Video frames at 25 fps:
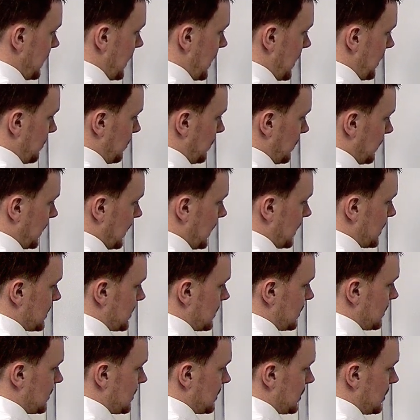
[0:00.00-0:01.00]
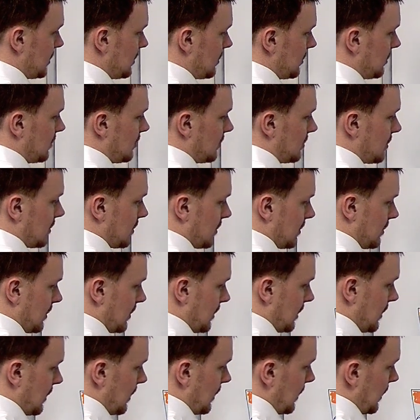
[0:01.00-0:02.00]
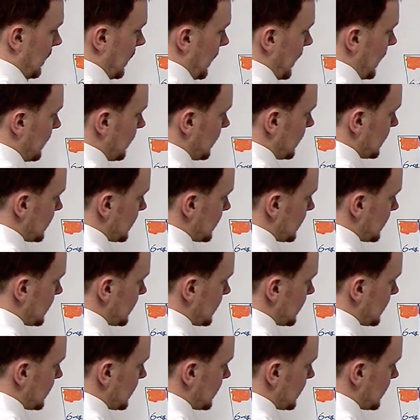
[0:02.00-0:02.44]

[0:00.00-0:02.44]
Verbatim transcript: to application two, and